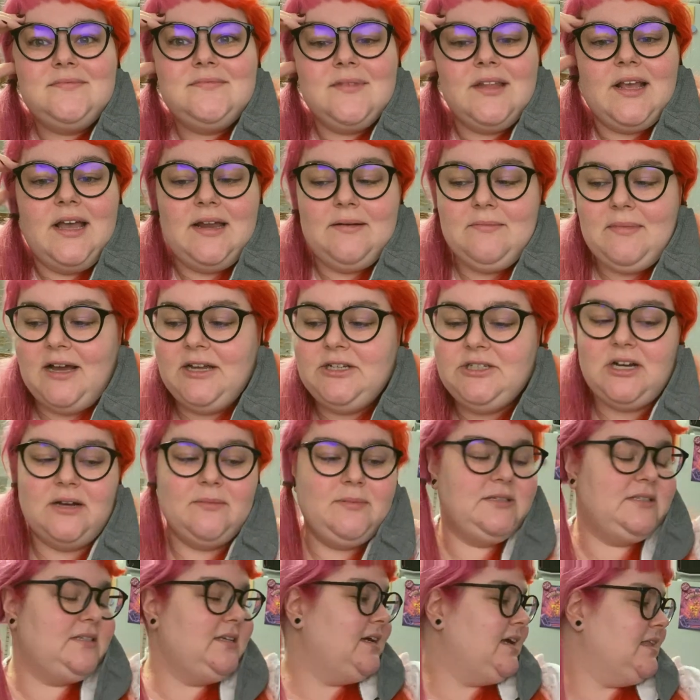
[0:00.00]
And my job
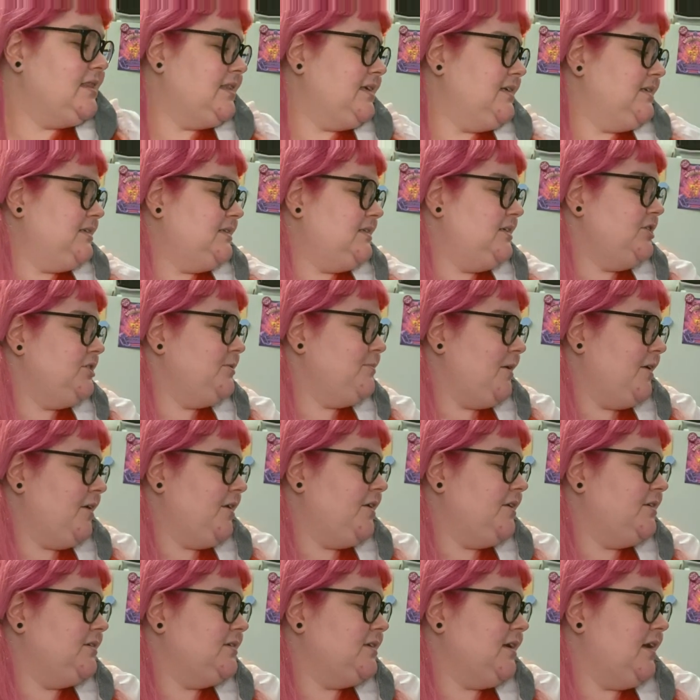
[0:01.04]
is to get these stitch
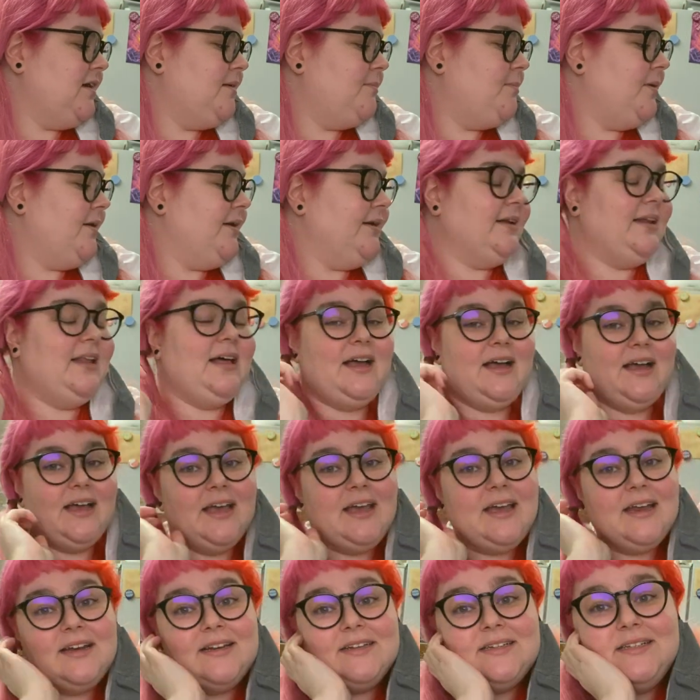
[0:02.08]
markers up
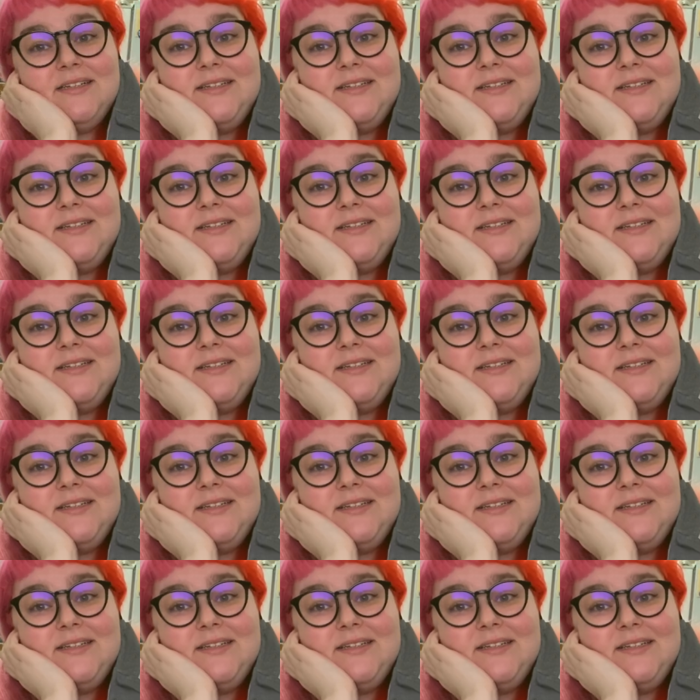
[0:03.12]
online